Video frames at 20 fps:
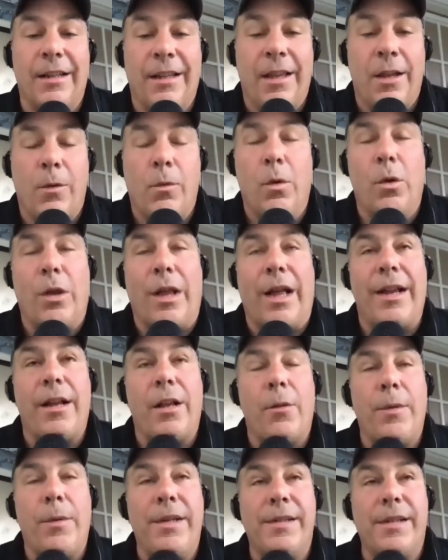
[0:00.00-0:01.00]
Well, I
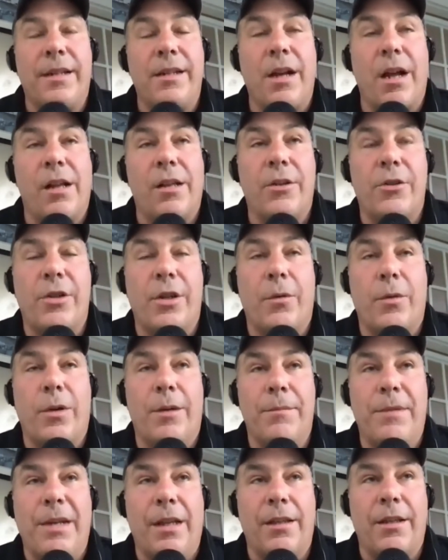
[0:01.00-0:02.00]
always acknowledge that when
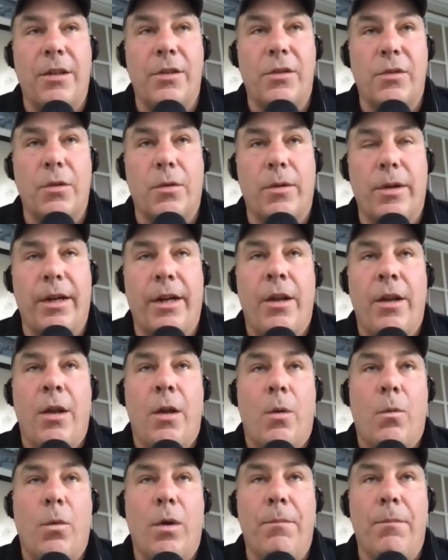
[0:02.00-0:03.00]
I'm telling a story,
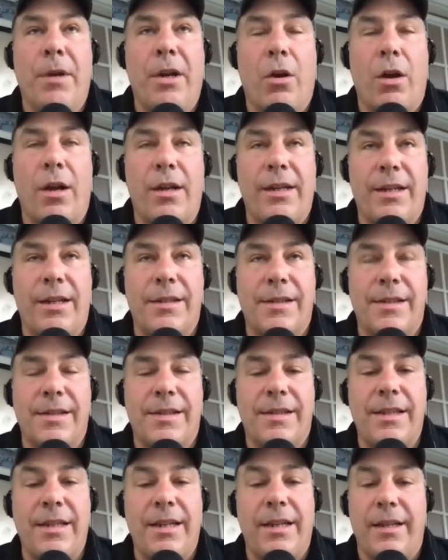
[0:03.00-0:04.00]
what my audience is
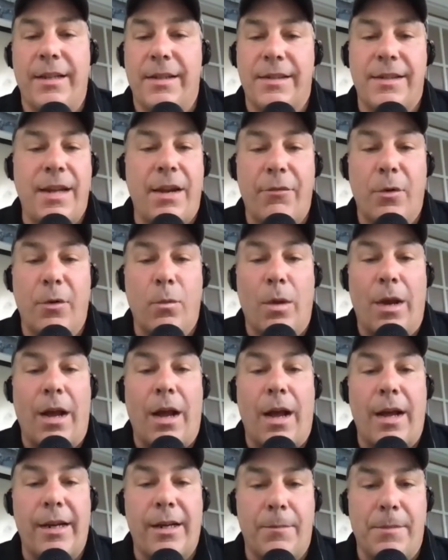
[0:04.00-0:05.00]
seeing is never what
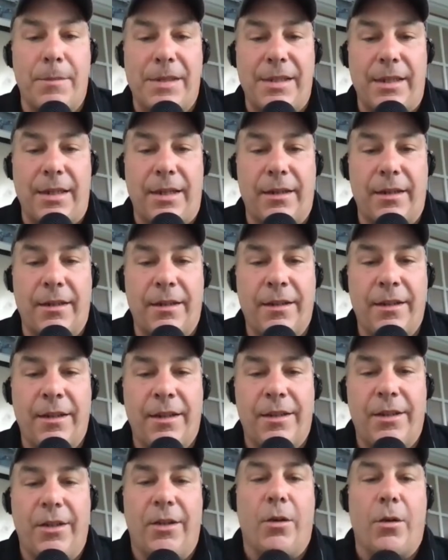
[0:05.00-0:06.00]
I am seeing.
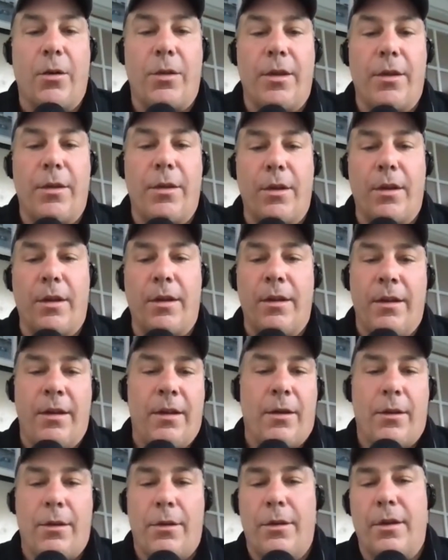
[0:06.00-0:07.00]
You know,
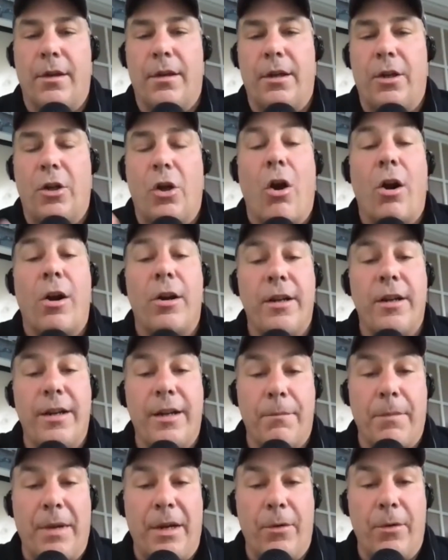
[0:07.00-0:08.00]
the garden
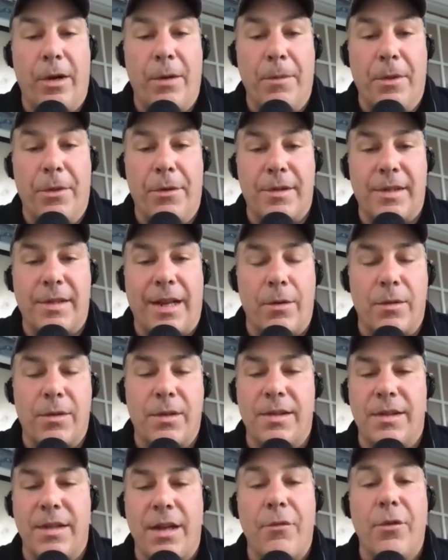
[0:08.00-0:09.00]
at my grandmother's house
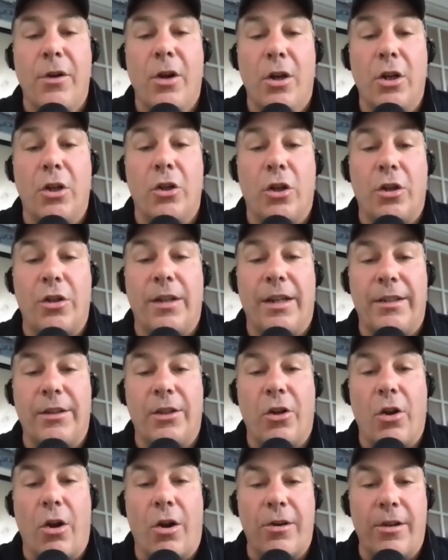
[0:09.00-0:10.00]
is never going to look like the
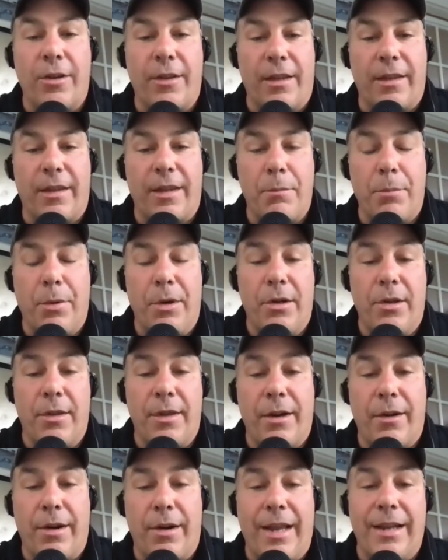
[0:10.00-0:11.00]
garden that they put in
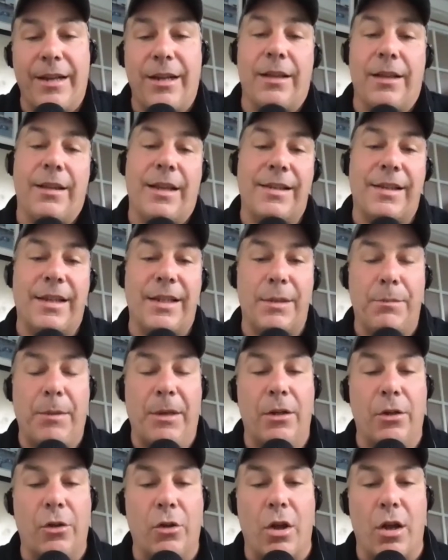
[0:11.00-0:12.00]
their head unless I
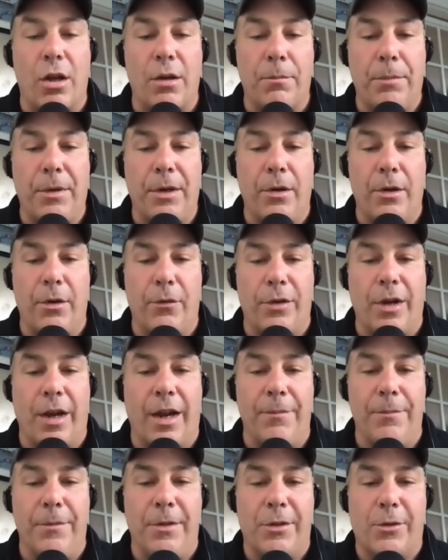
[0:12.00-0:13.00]
spend a long period of
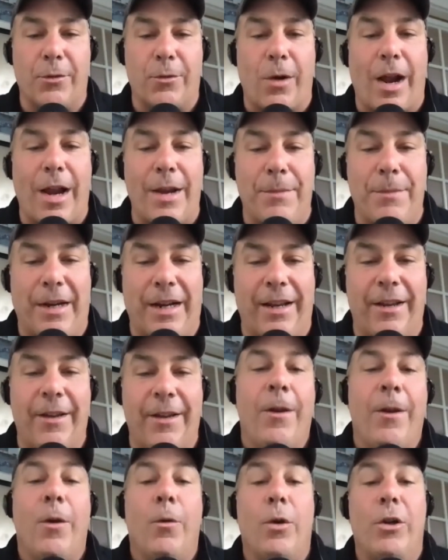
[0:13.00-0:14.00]
time describing it,
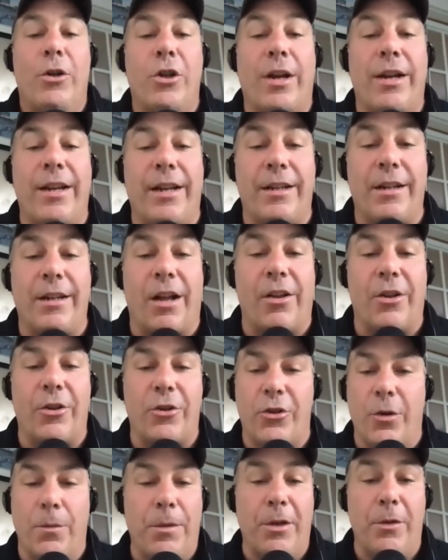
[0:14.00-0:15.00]
which I
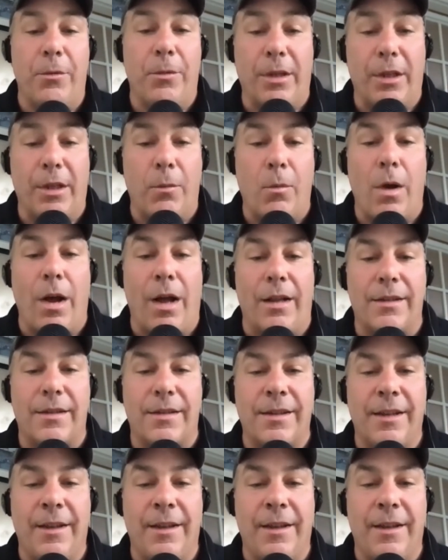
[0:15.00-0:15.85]
acknowledge nobody really wants.